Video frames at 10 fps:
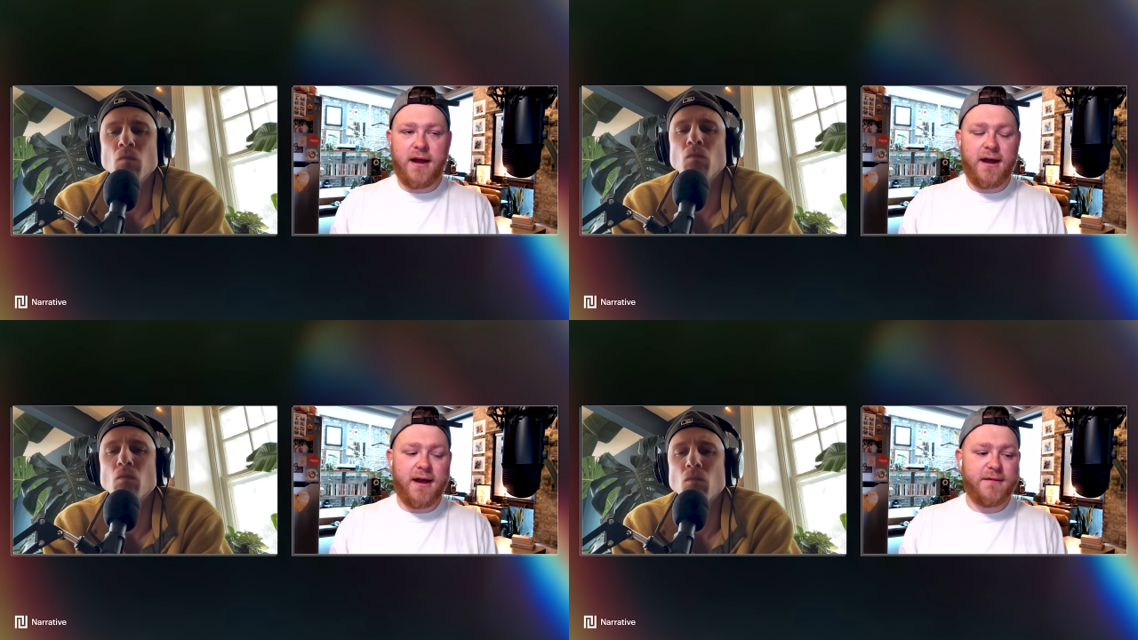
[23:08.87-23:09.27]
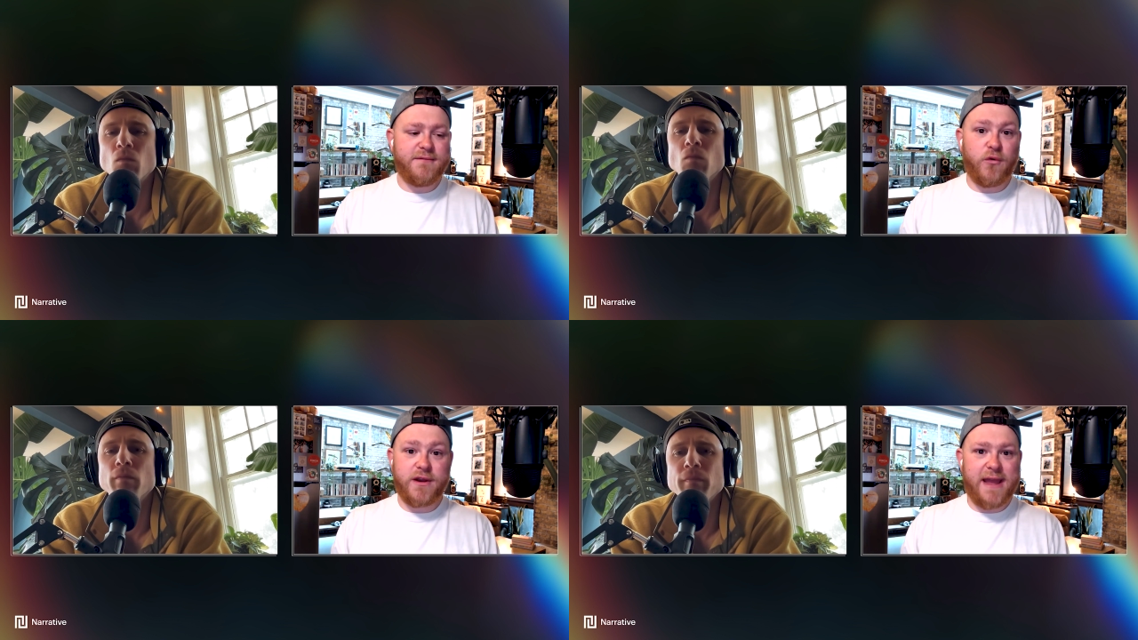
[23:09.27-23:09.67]
Speaker 1: uh,
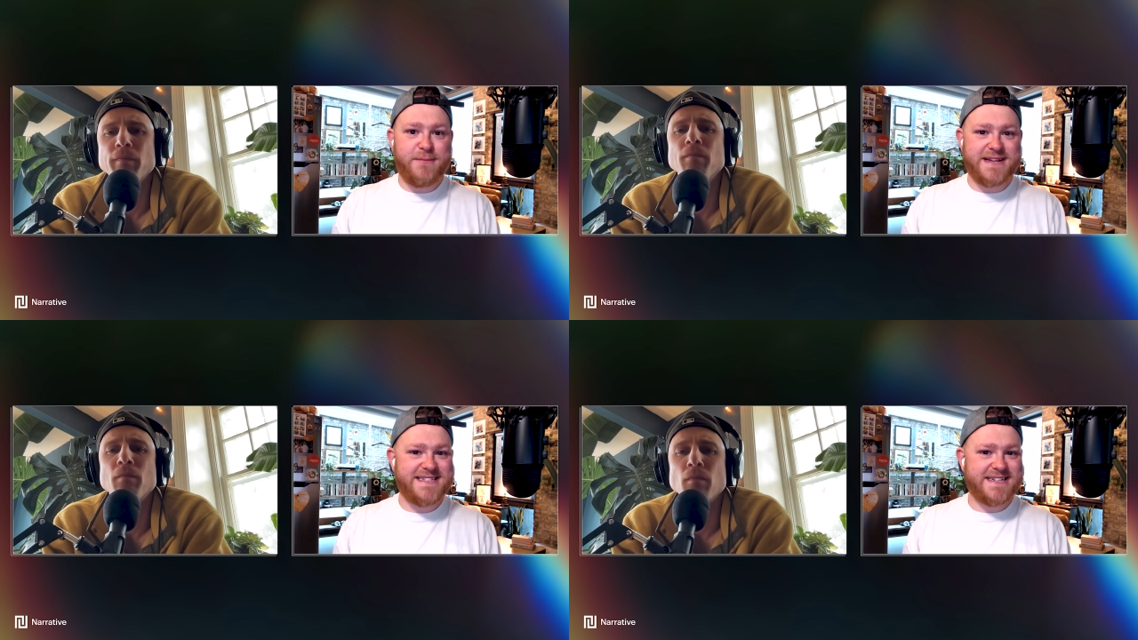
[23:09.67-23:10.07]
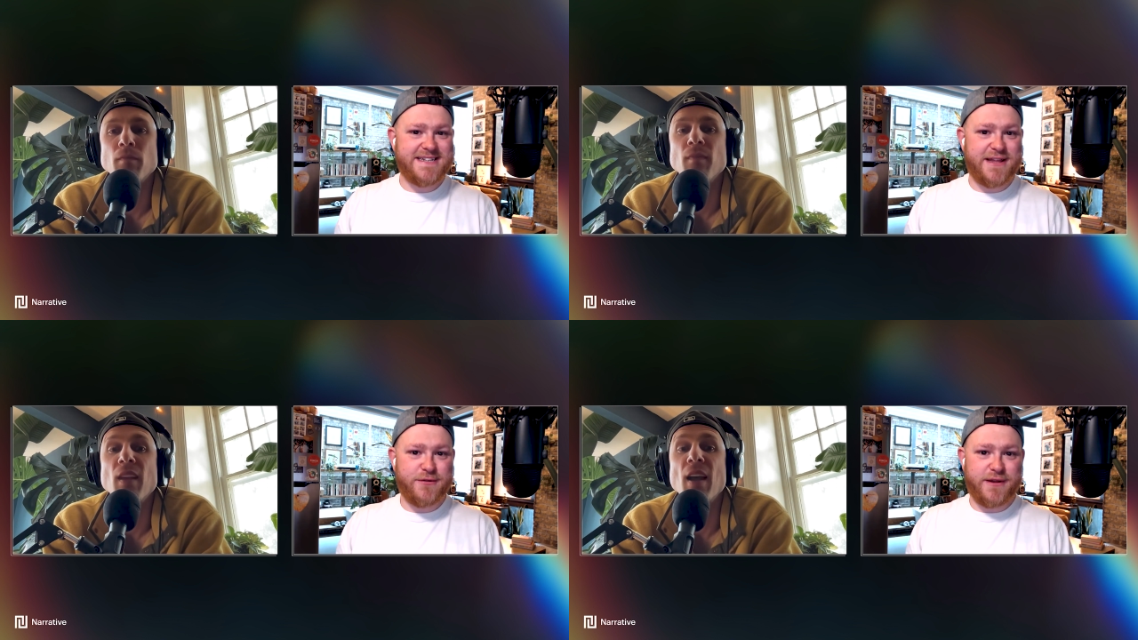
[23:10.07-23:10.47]
48 by
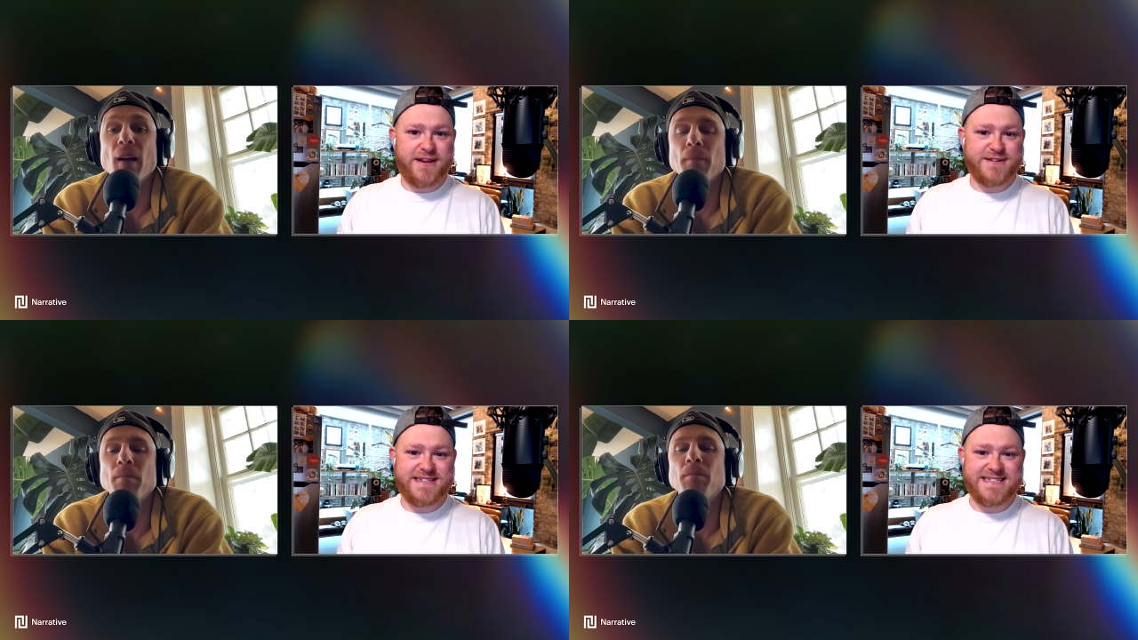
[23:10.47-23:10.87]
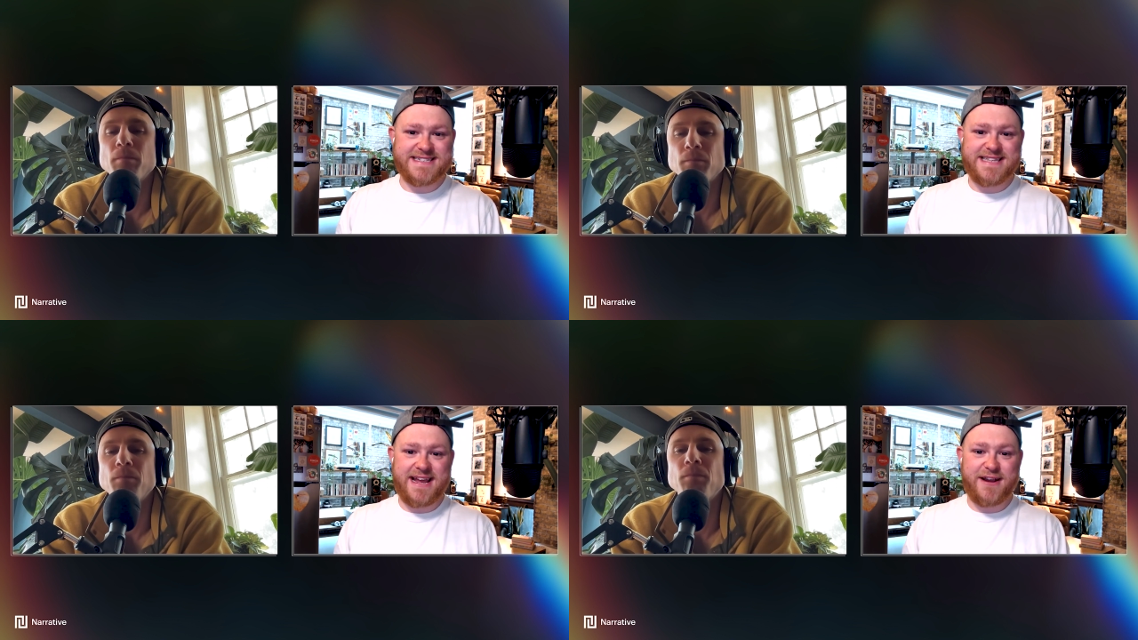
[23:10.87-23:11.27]
63, yeah. which is
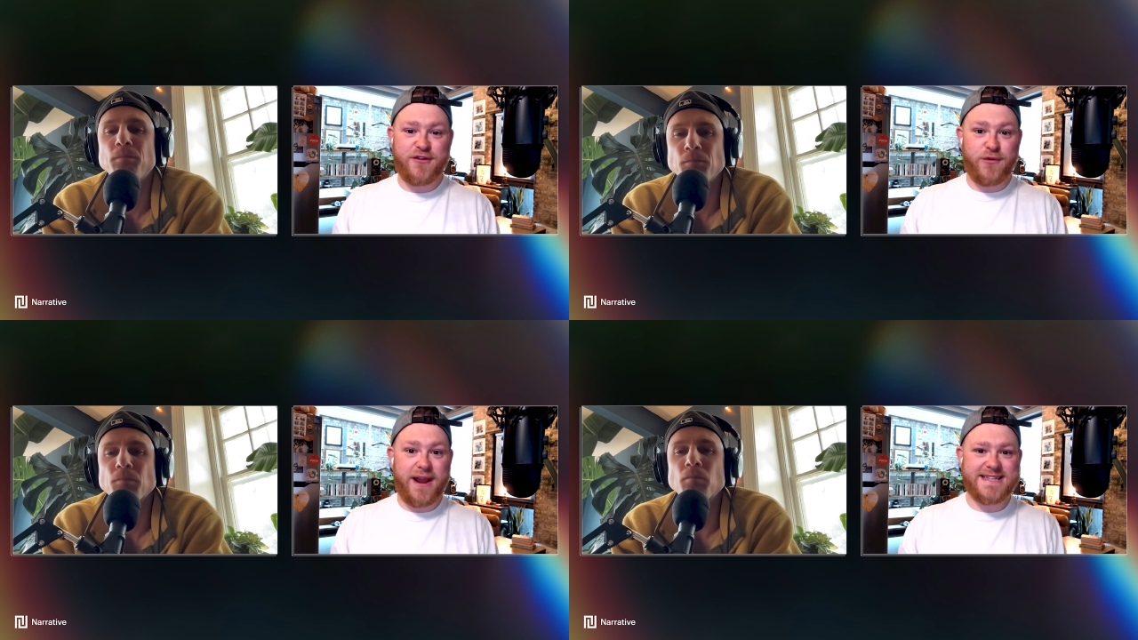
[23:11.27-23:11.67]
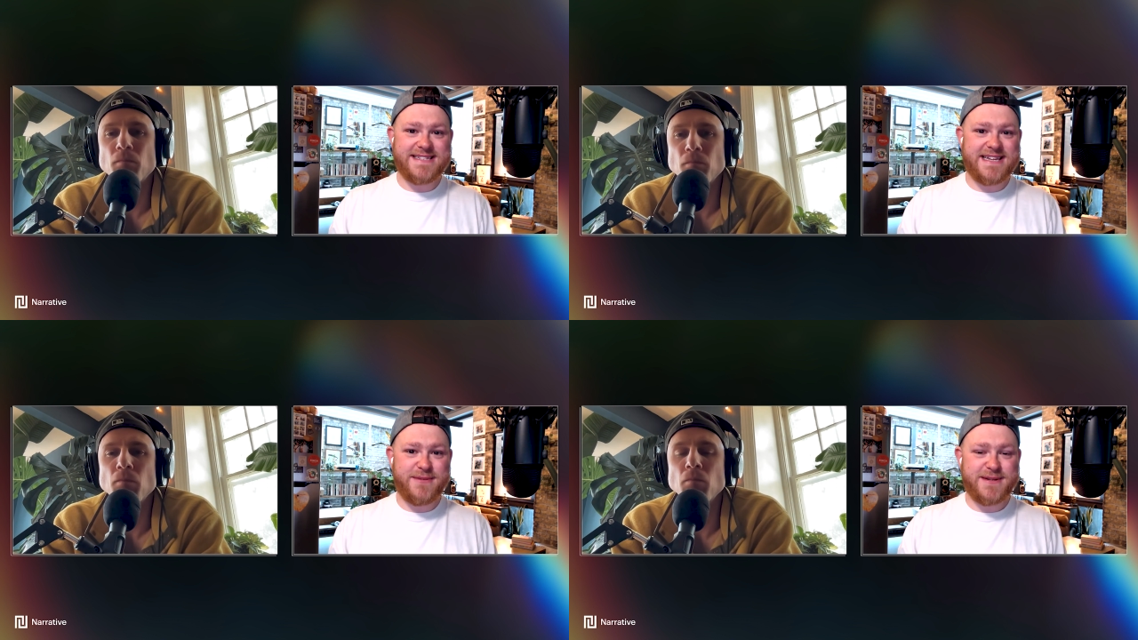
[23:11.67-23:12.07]
this like grand
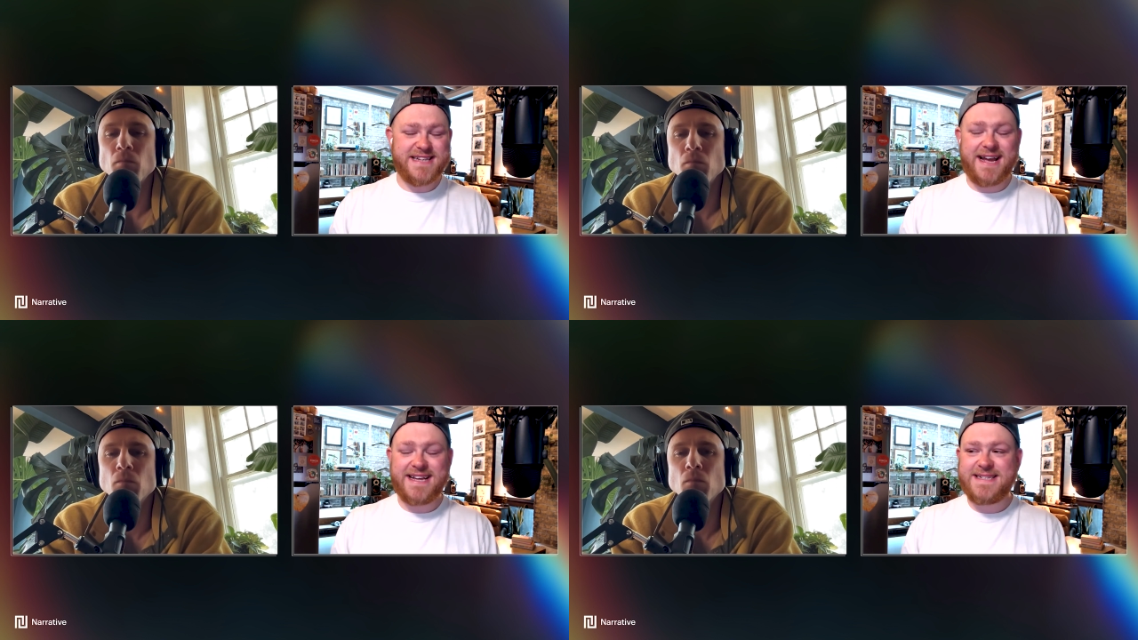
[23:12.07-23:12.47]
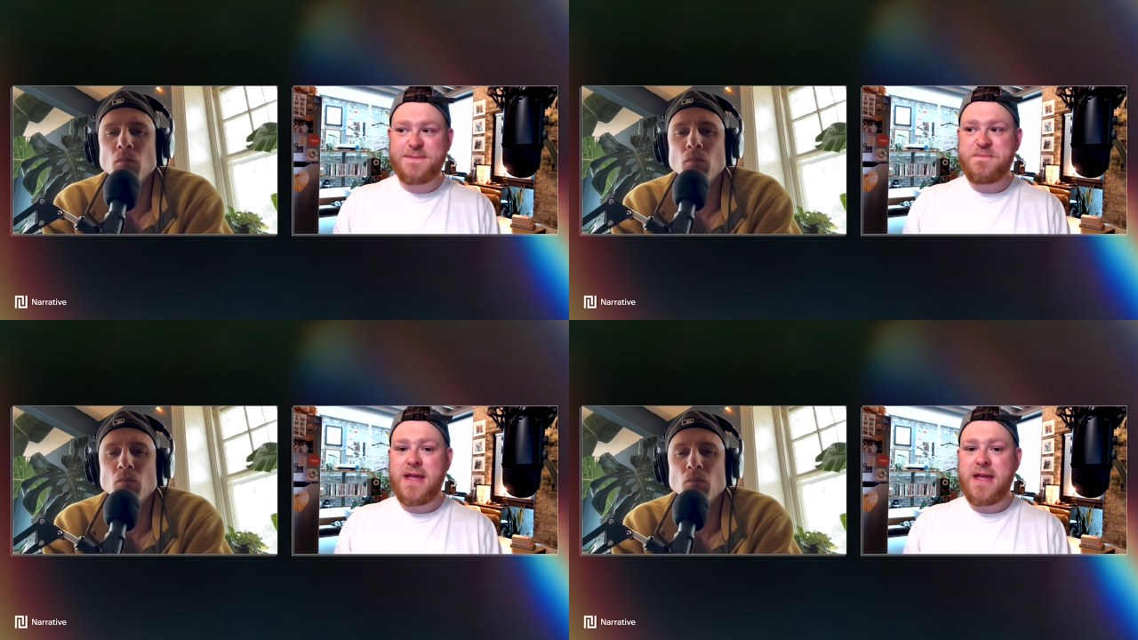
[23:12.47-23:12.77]
cinema size.